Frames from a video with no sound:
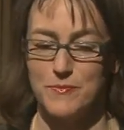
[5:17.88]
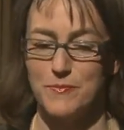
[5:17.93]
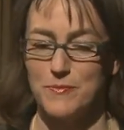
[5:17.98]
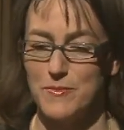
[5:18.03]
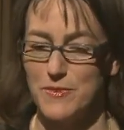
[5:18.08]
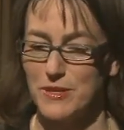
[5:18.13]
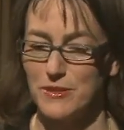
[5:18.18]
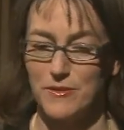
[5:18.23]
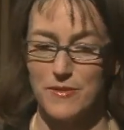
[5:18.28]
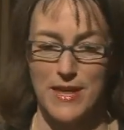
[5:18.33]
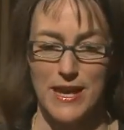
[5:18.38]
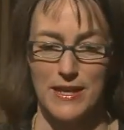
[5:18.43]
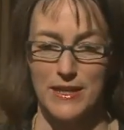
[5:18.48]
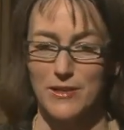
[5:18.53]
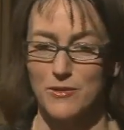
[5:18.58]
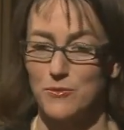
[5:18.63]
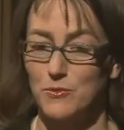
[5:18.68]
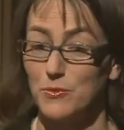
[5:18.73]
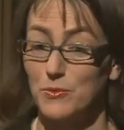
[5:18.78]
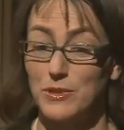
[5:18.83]
that
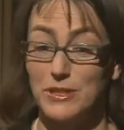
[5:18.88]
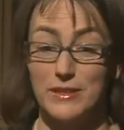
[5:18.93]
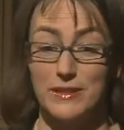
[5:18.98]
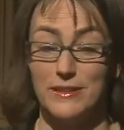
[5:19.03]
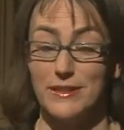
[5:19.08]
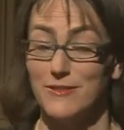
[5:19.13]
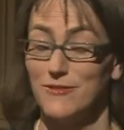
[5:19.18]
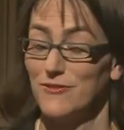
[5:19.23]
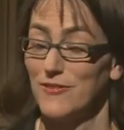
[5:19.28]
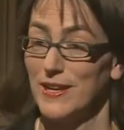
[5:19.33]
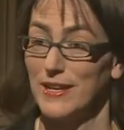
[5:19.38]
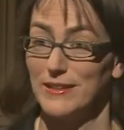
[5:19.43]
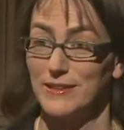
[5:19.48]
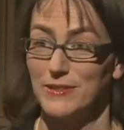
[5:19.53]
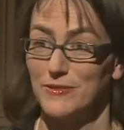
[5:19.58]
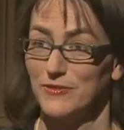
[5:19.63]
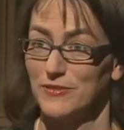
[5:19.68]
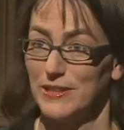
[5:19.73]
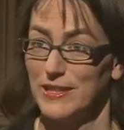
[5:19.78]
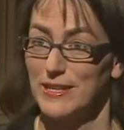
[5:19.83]
can really fan
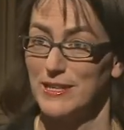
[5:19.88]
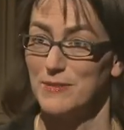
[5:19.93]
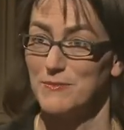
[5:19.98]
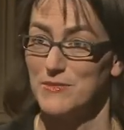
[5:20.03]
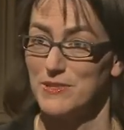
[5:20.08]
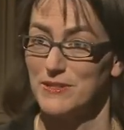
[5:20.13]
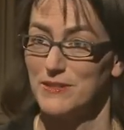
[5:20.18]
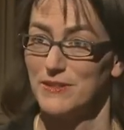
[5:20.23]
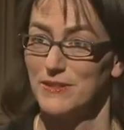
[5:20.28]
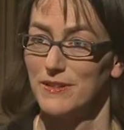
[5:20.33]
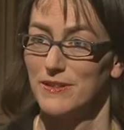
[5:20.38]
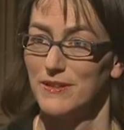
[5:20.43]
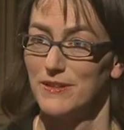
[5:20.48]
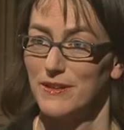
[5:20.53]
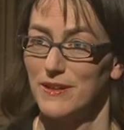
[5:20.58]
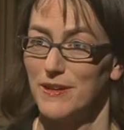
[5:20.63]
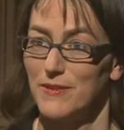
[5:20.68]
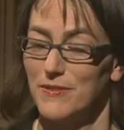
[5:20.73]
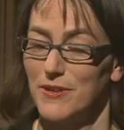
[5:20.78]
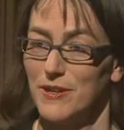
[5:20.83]
the flames
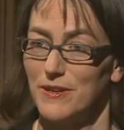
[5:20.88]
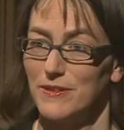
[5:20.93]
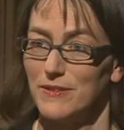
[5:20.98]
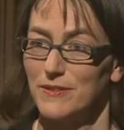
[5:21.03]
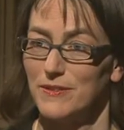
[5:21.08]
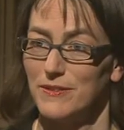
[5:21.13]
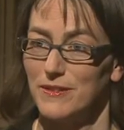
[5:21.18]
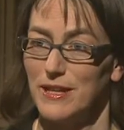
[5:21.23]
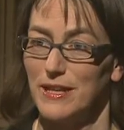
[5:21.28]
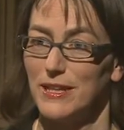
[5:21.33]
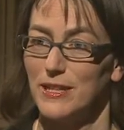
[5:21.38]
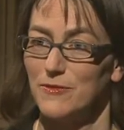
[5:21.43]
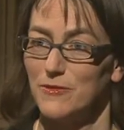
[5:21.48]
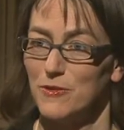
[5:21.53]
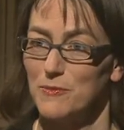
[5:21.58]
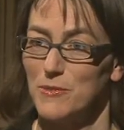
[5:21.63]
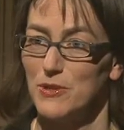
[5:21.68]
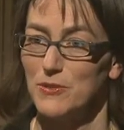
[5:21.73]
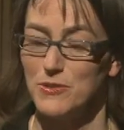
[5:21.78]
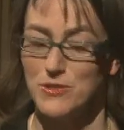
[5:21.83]
of our negative
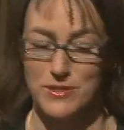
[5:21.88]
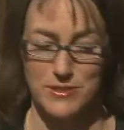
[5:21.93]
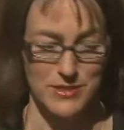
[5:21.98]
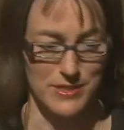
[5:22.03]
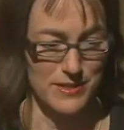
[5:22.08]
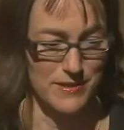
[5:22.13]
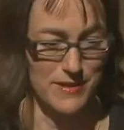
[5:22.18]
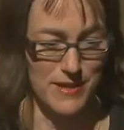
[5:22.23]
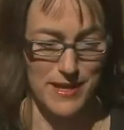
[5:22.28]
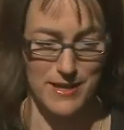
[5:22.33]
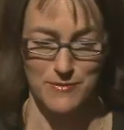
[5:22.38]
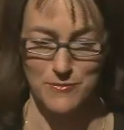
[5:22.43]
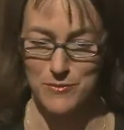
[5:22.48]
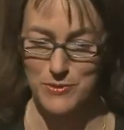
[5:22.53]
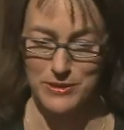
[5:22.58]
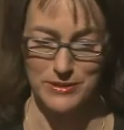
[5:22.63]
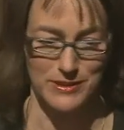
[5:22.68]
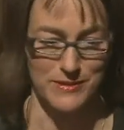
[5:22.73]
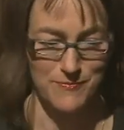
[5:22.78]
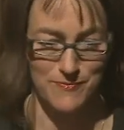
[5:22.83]
emotions and
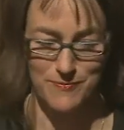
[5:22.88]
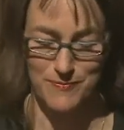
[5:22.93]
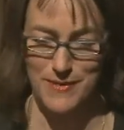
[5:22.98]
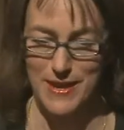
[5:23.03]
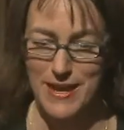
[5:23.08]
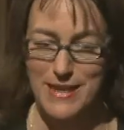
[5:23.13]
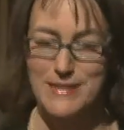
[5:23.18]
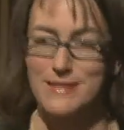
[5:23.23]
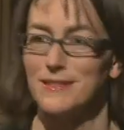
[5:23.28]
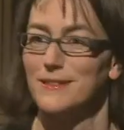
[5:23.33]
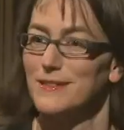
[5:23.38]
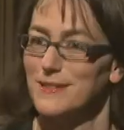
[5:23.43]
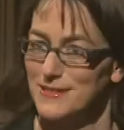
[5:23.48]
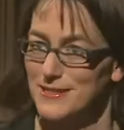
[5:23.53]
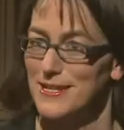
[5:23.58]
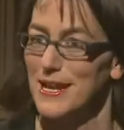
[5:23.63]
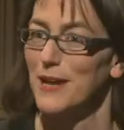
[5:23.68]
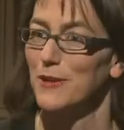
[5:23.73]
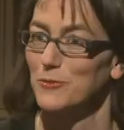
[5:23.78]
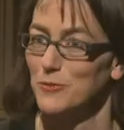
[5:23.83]
really hasten this
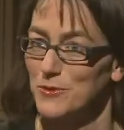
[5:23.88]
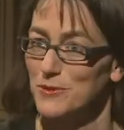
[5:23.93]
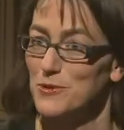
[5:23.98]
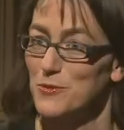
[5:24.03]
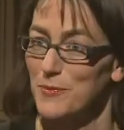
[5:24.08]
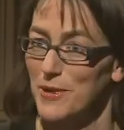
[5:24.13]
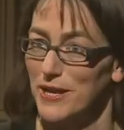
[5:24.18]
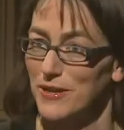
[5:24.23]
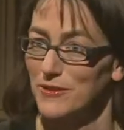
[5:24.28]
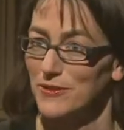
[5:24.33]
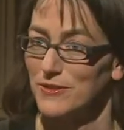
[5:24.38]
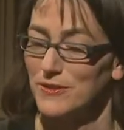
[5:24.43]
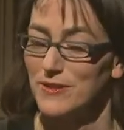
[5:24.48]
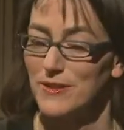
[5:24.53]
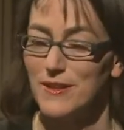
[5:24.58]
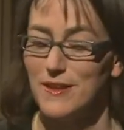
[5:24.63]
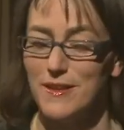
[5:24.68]
downward spiral.